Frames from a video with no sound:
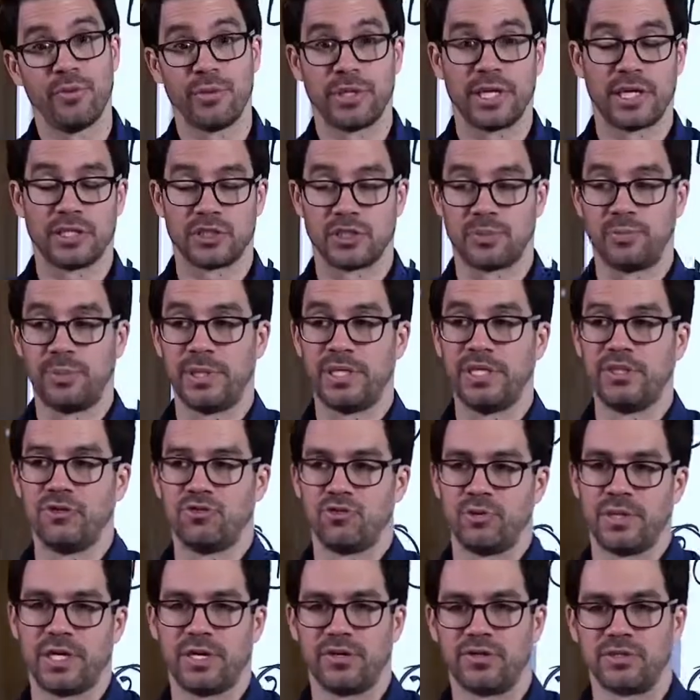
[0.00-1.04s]
without spending
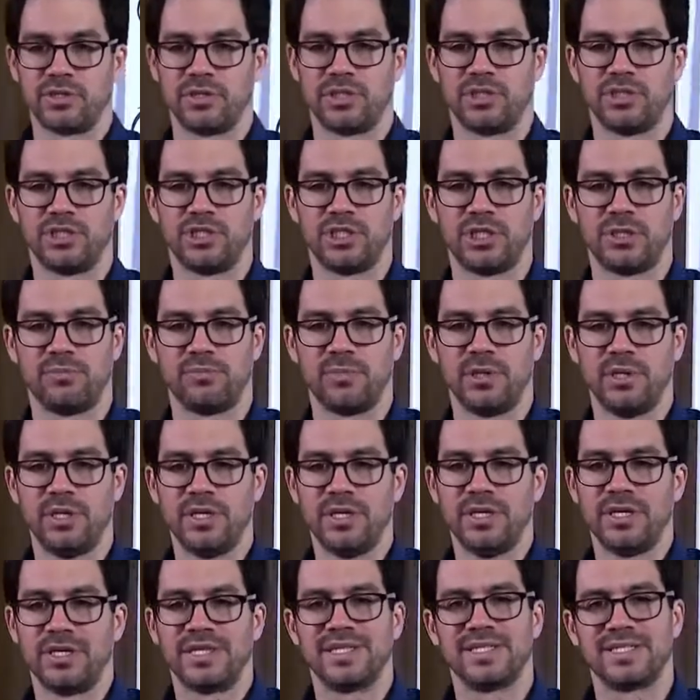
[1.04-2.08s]
3 hours in the gym.
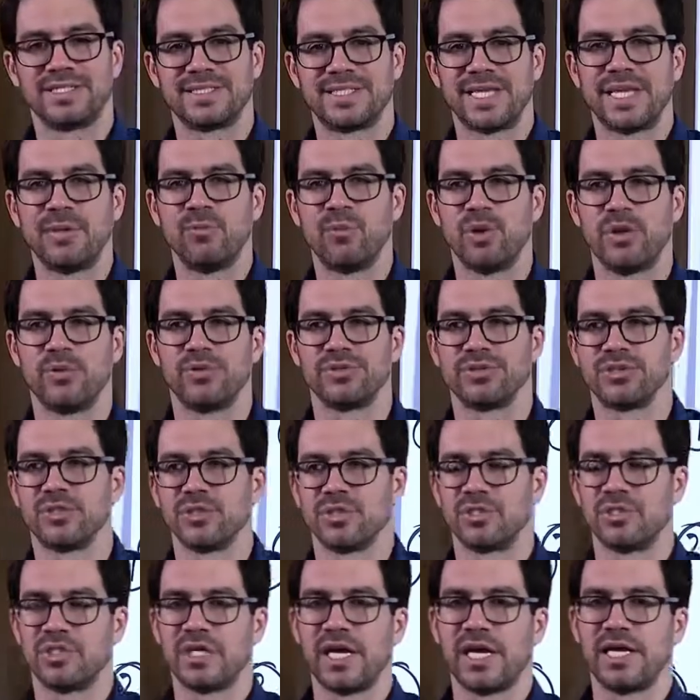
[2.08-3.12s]
In the same way with
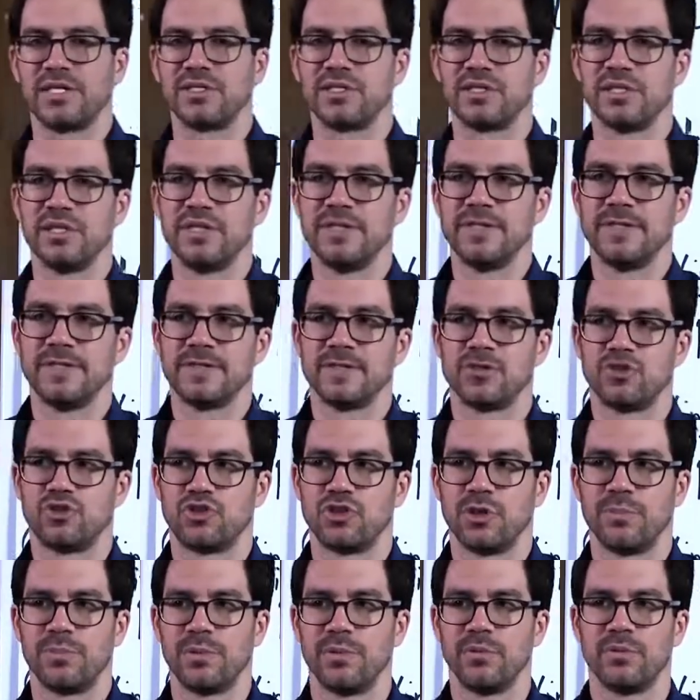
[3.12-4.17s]
success, there's
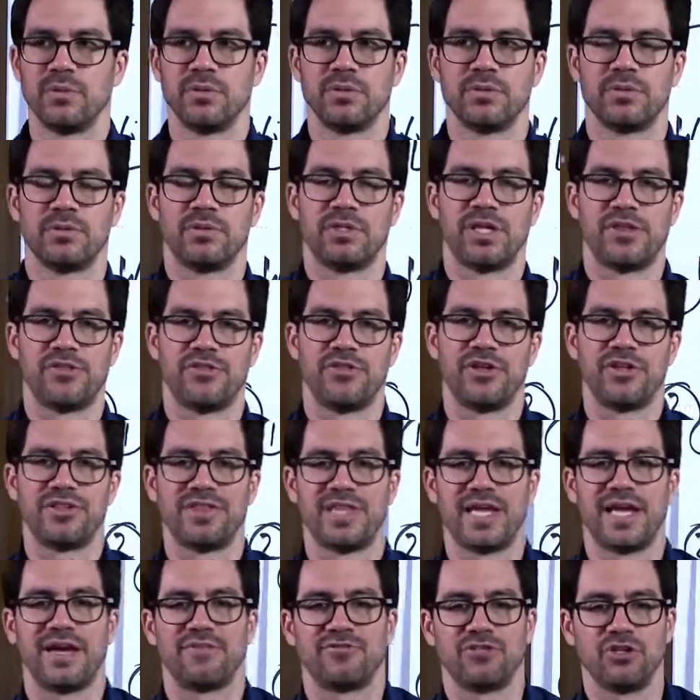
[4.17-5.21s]
some people that think
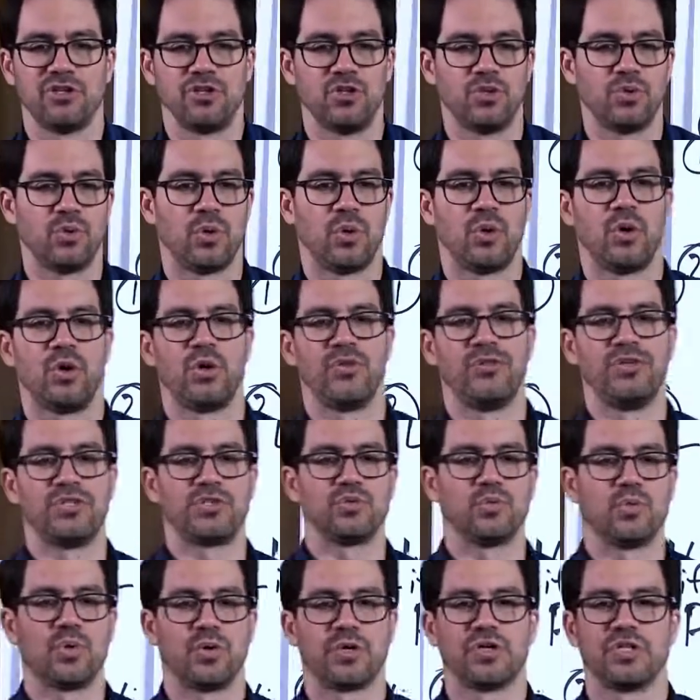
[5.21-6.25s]
they have to do all
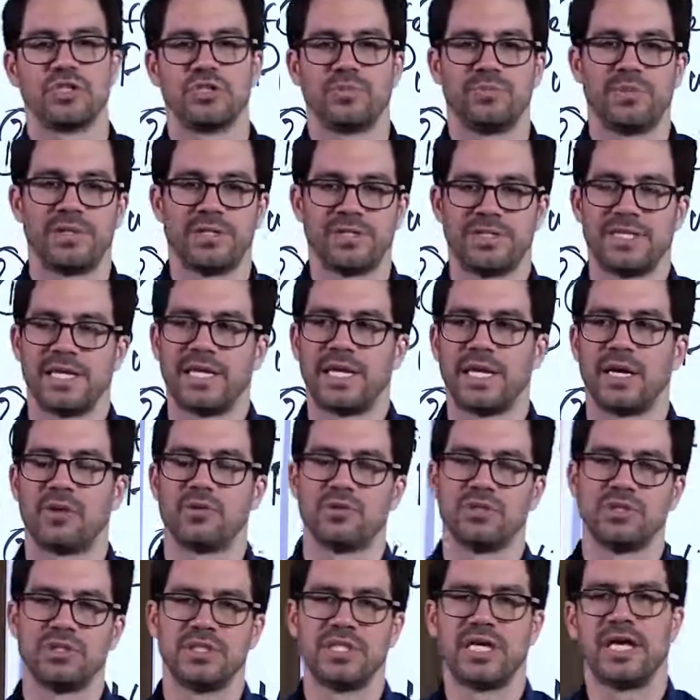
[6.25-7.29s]
this work and spend 10
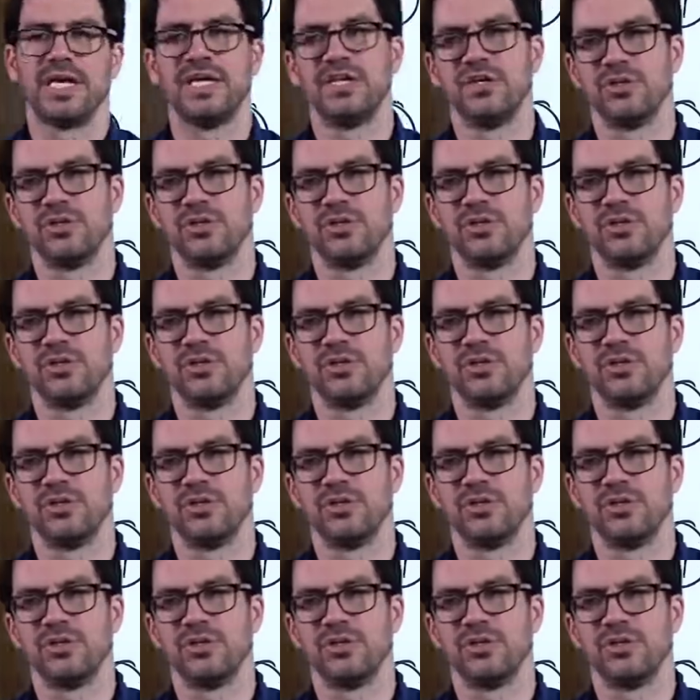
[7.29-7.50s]
hours a day.